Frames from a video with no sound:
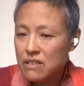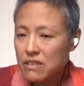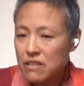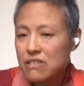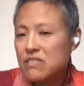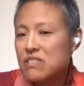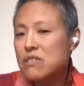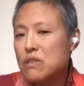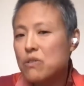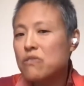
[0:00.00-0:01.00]
there's
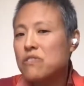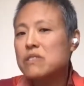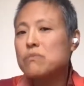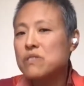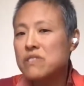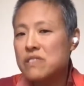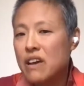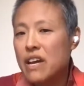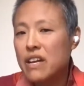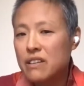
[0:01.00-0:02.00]
no visible
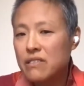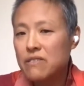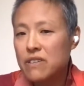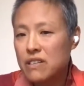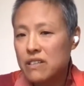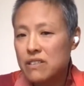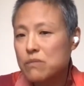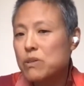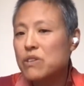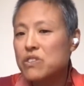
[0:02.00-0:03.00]
sign of a
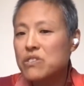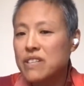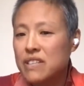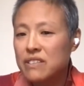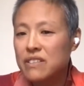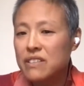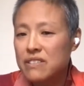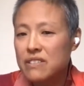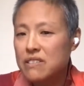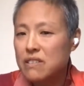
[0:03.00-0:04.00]
spiritual illness.
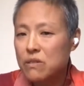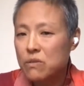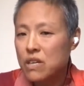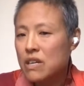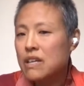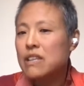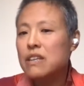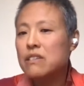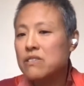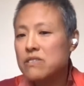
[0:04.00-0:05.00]
And so
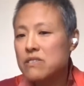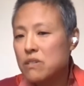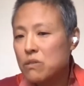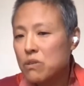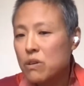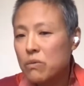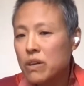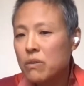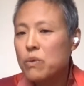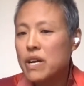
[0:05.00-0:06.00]
then there's no
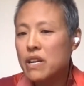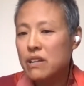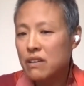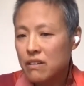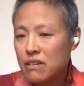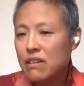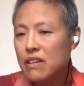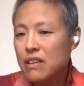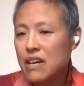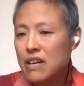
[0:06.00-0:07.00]
knowing when
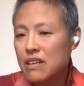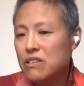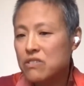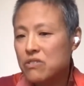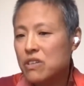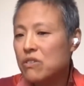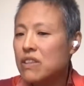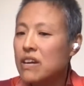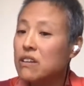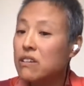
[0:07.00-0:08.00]
that injury or
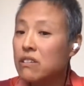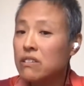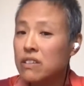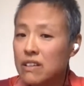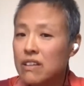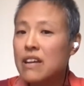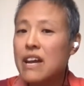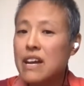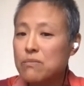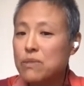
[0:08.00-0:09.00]
that hurt
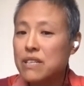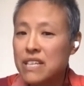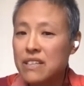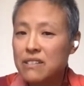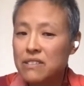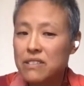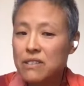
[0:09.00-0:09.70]
has been healed.